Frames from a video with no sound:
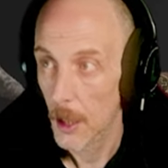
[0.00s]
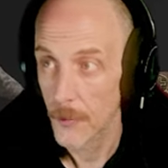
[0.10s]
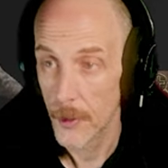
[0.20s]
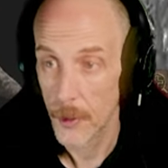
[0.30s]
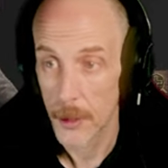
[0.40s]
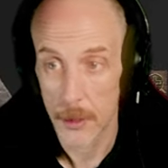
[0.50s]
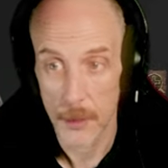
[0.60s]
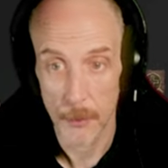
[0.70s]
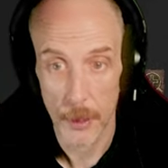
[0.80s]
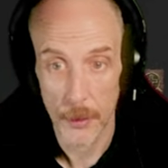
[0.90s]
I have very little
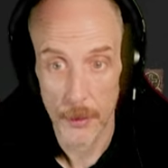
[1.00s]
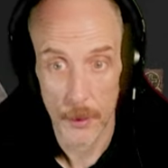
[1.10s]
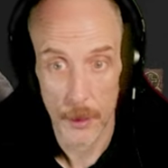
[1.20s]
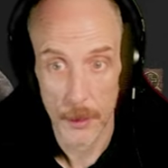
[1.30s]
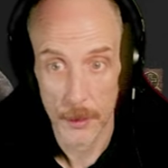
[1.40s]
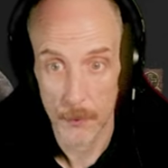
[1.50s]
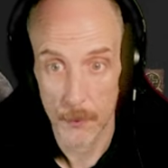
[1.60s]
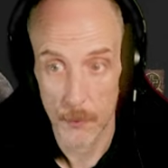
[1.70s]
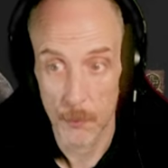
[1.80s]
experience with these